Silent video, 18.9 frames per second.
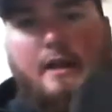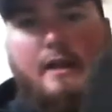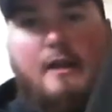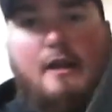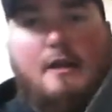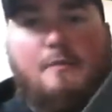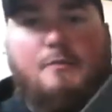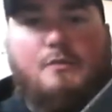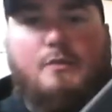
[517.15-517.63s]

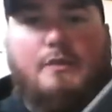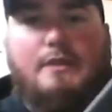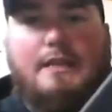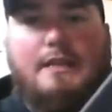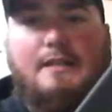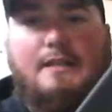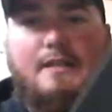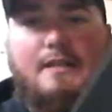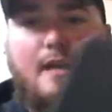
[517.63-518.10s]
comes with
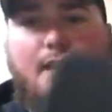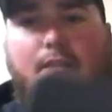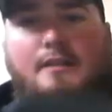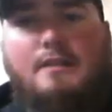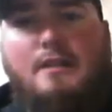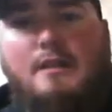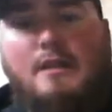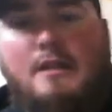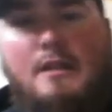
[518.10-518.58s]
these
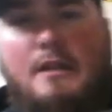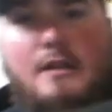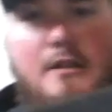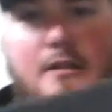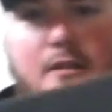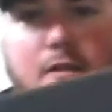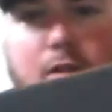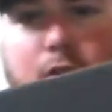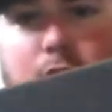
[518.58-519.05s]
guys,
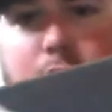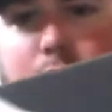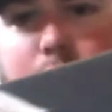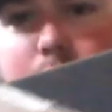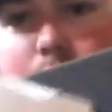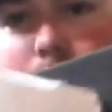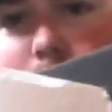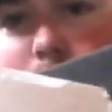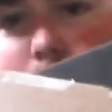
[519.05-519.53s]
so that you
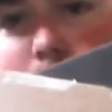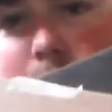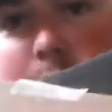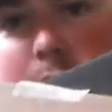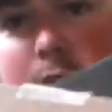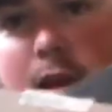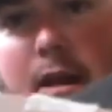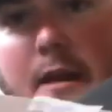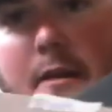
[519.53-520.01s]
can
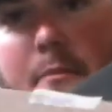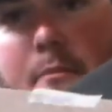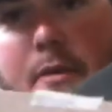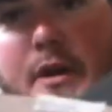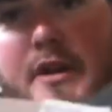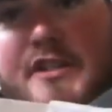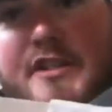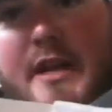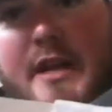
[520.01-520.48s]

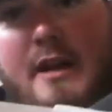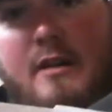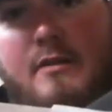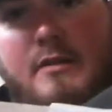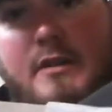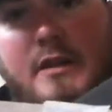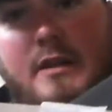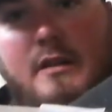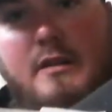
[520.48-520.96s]
punch
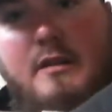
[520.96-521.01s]
out